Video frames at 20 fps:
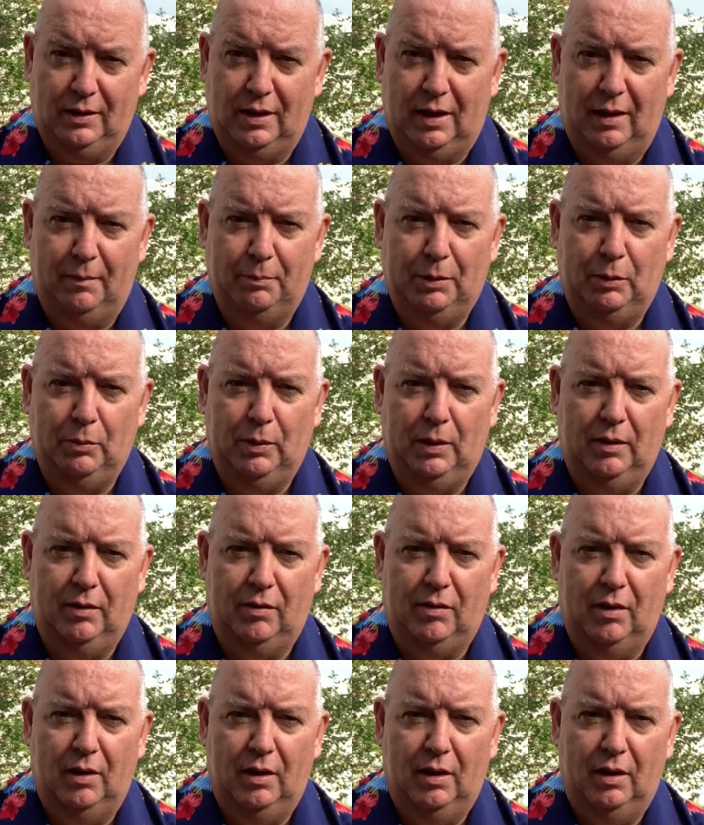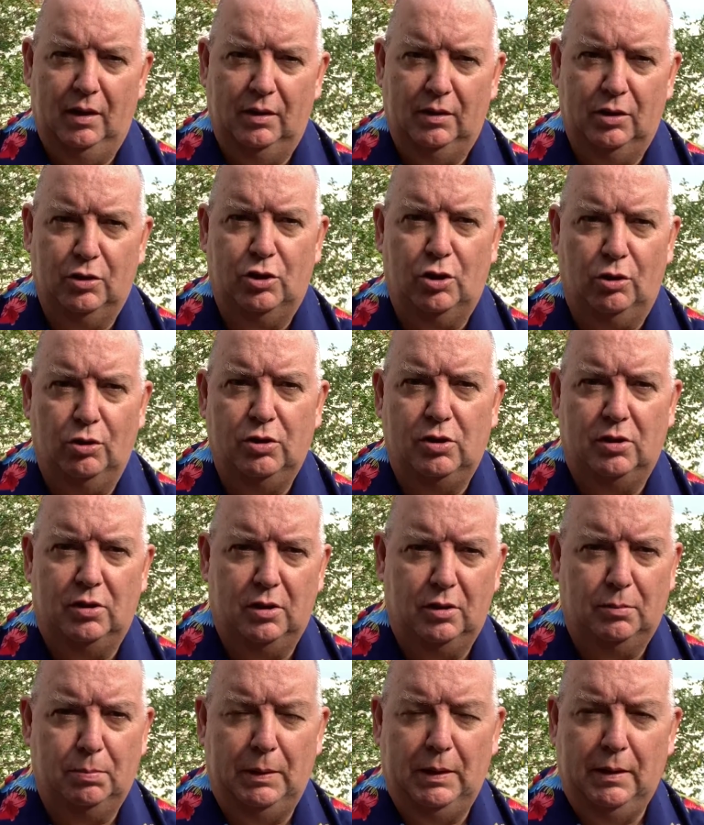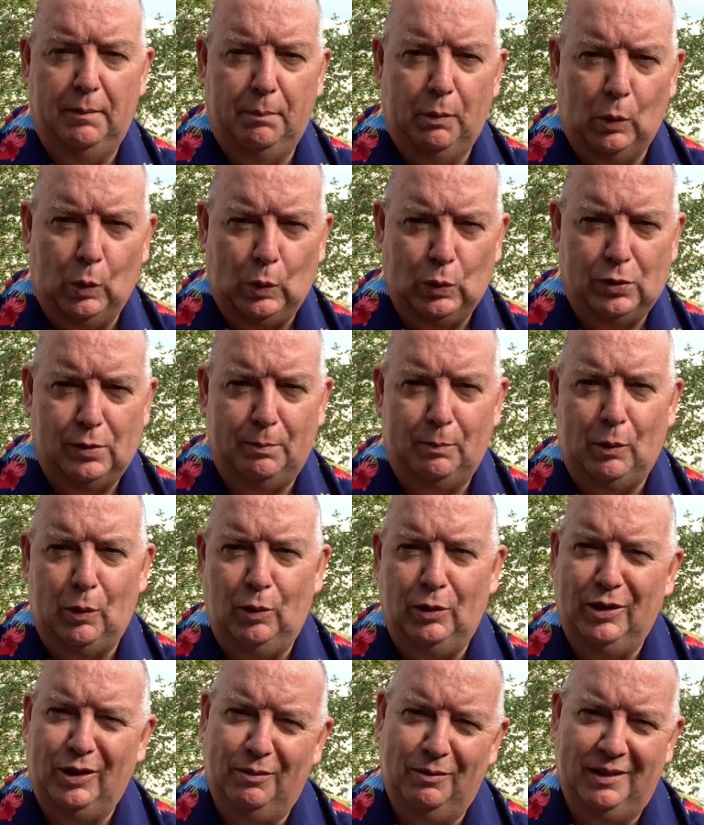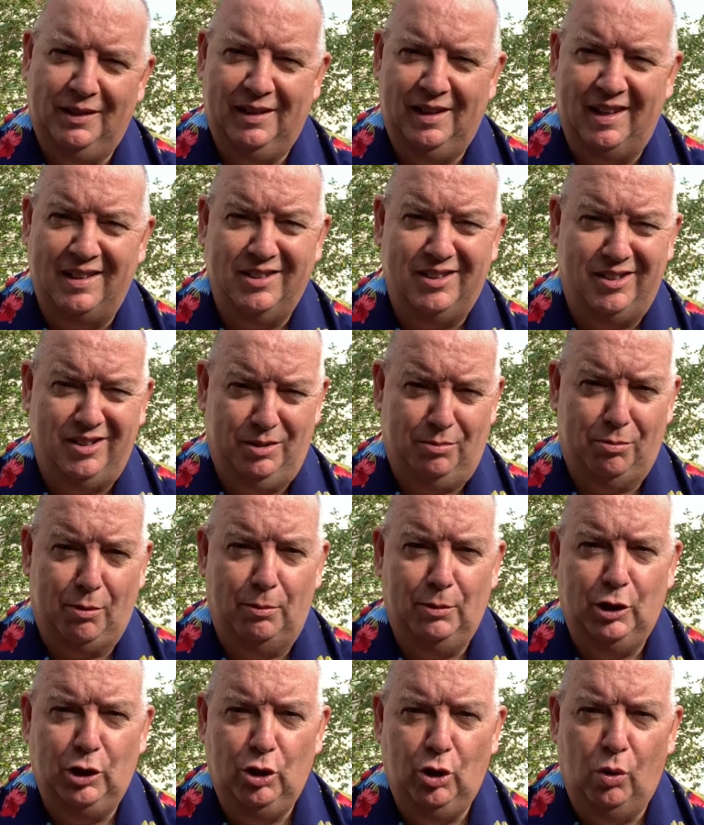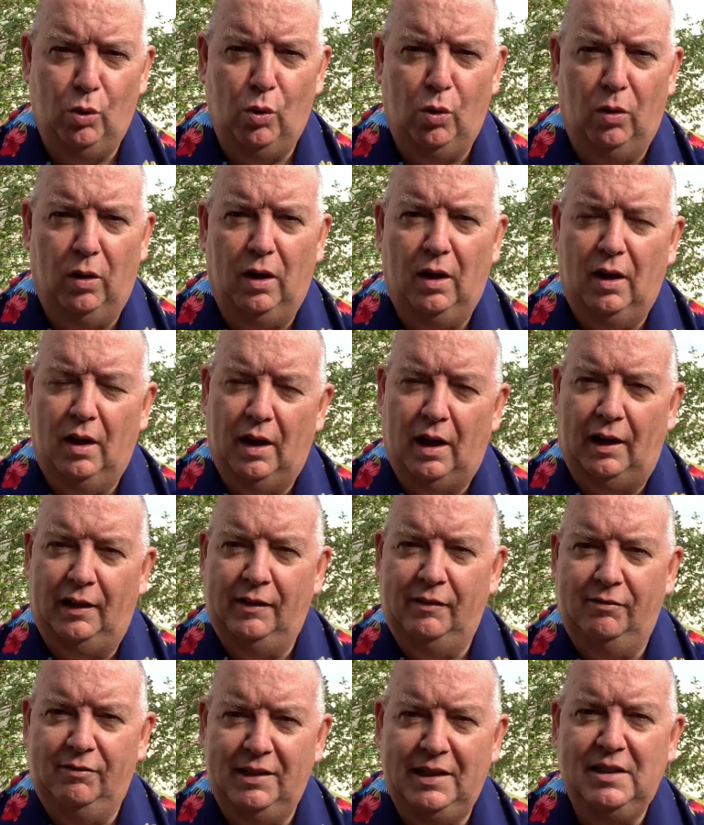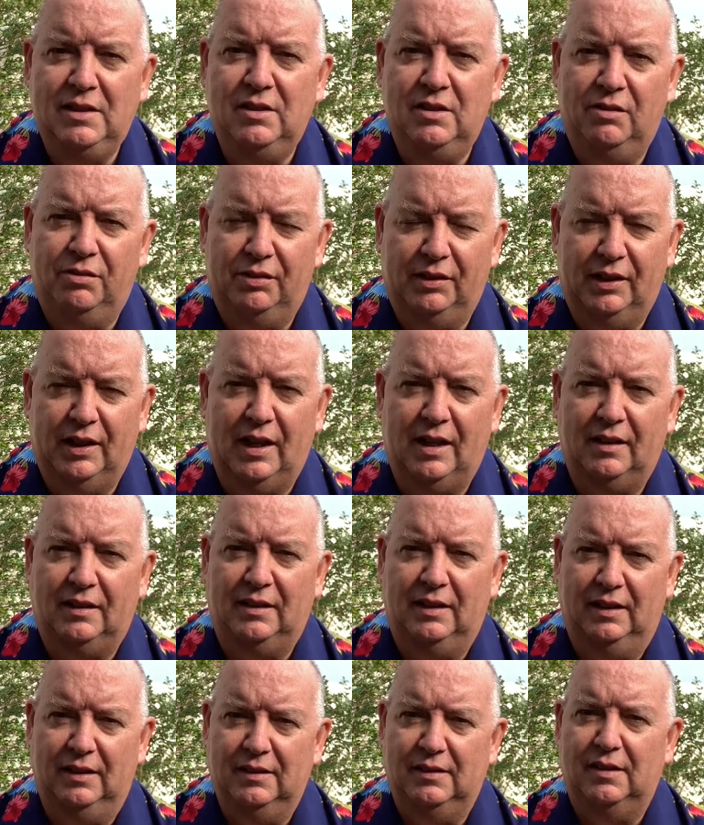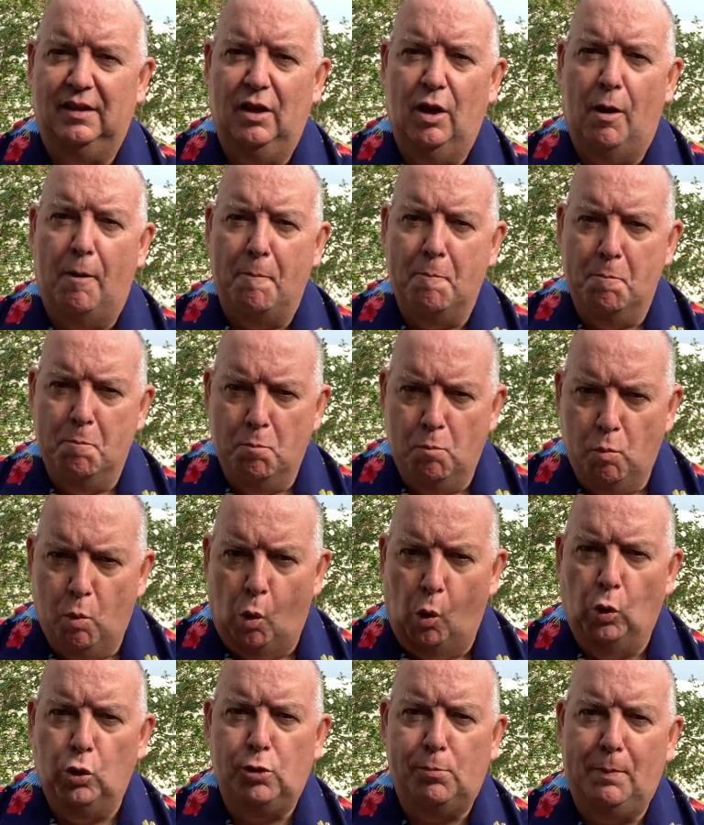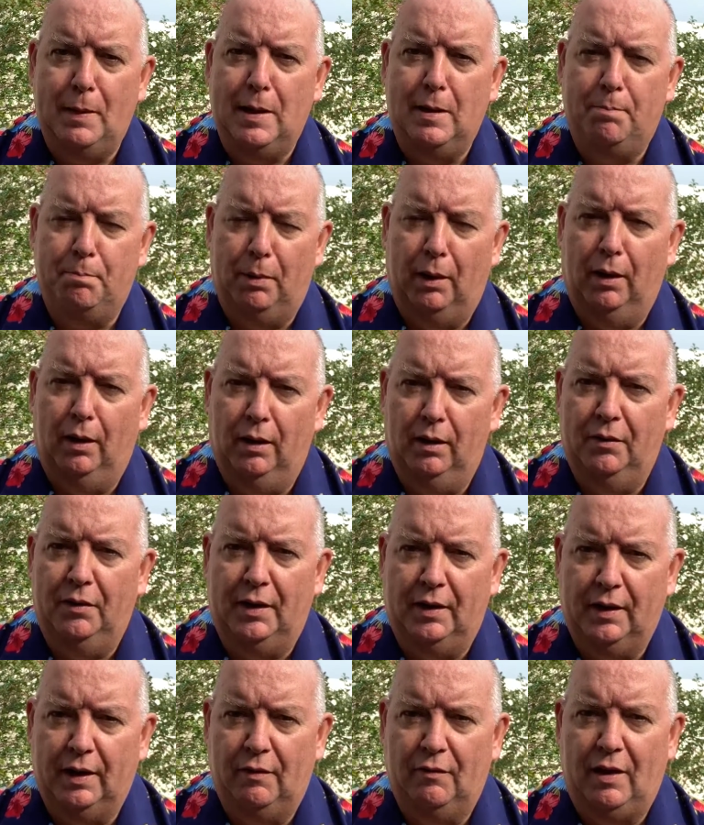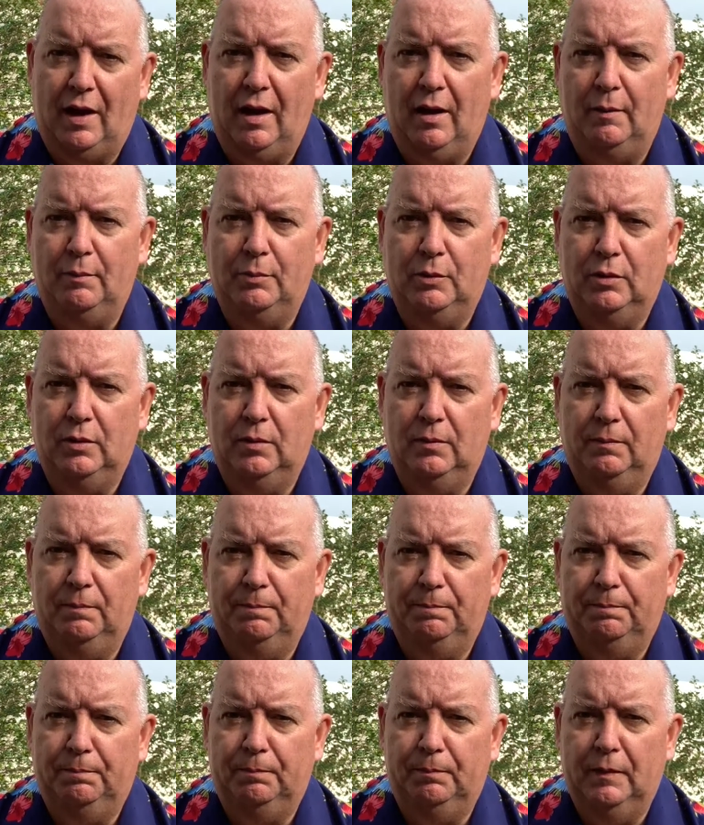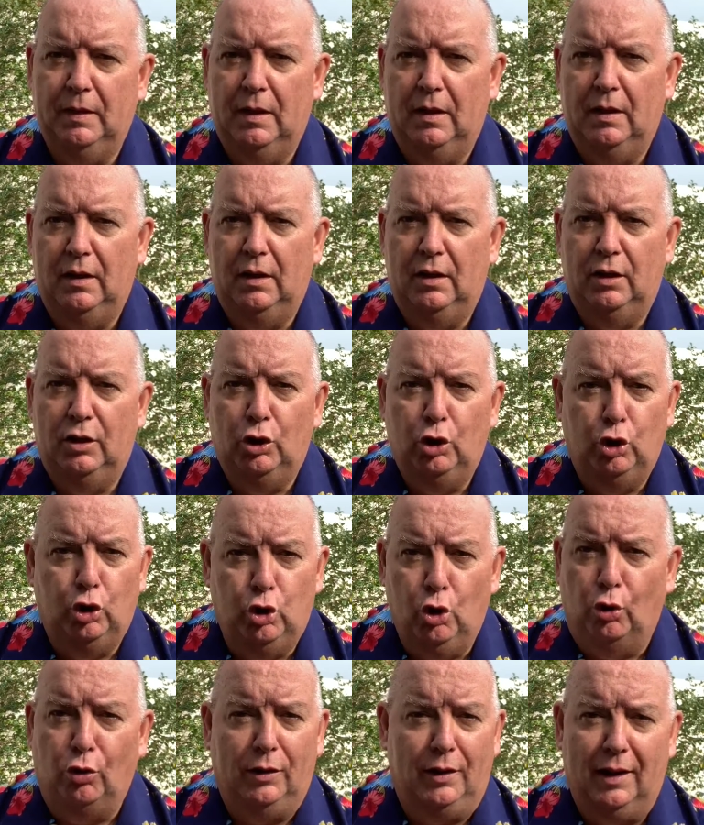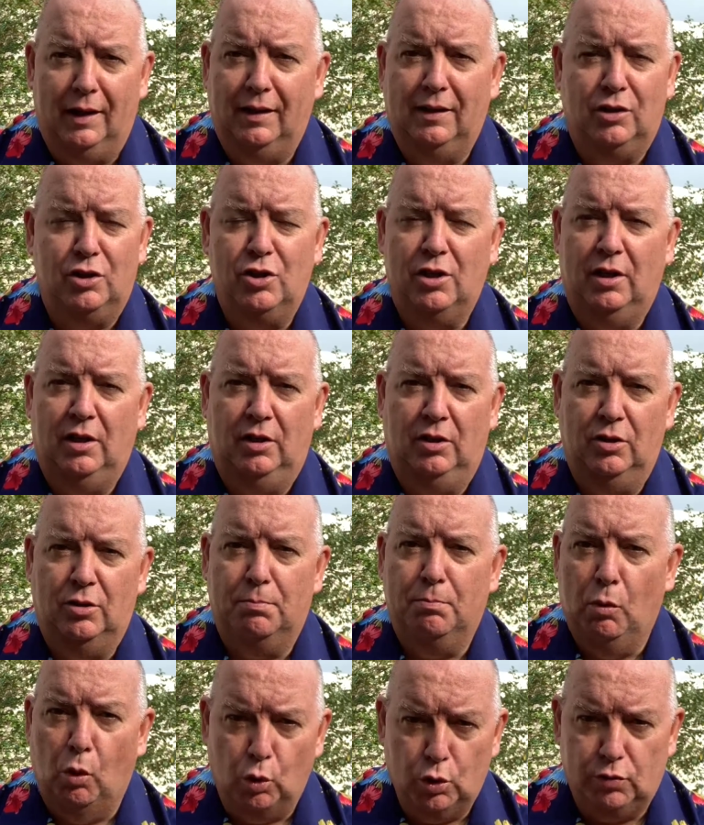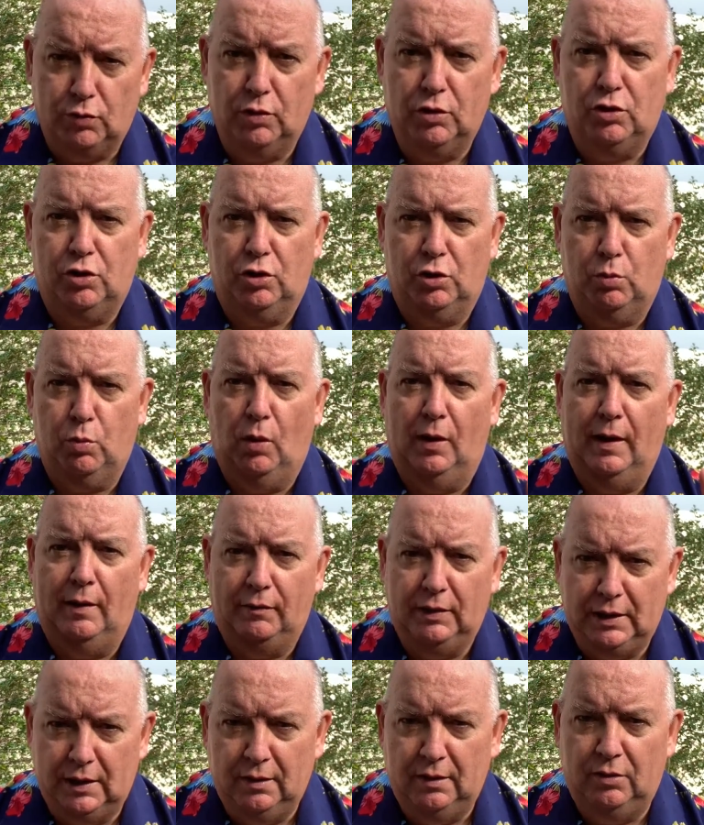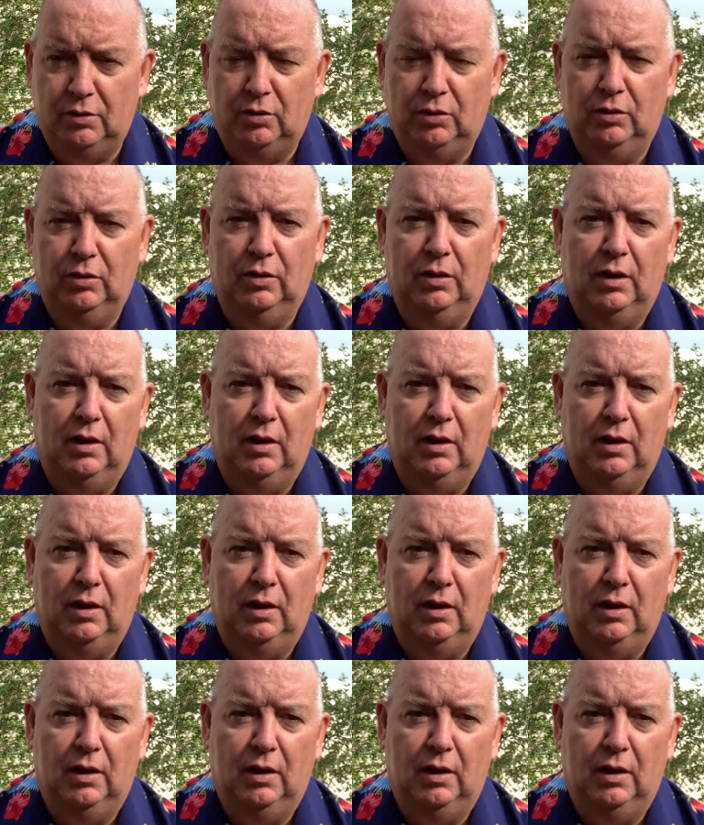happy with the choices that's been imposed upon you? And the answer is probably no. And the reason for that is most people that I've helped don't like change. Most of us just want everything to